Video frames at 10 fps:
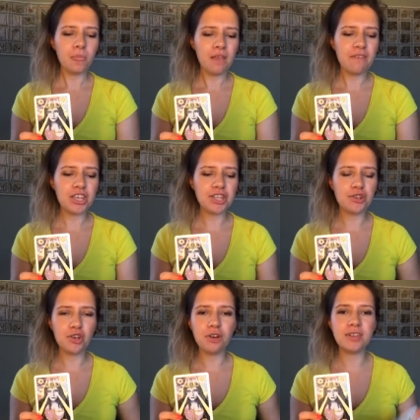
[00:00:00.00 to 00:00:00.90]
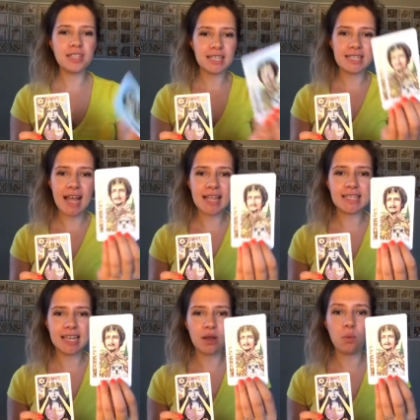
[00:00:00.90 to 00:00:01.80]
but you know you're
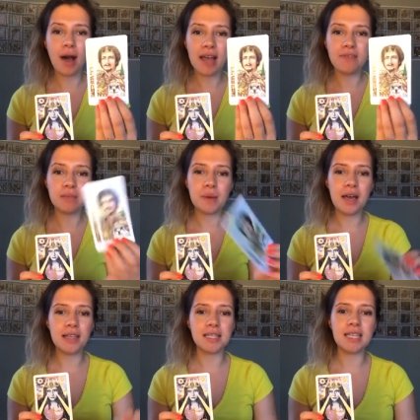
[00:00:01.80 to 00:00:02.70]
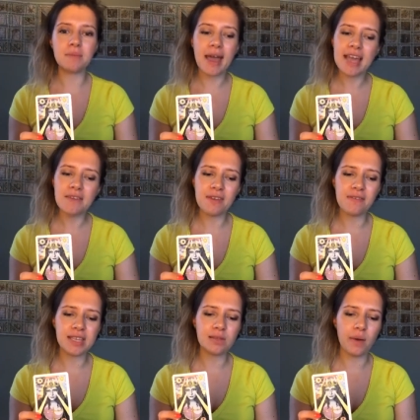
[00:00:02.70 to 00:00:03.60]
understanding why this person is behaving
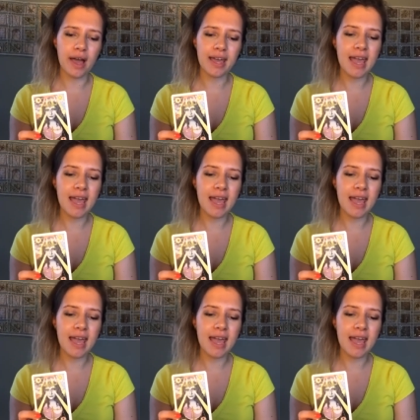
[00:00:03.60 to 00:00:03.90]
this way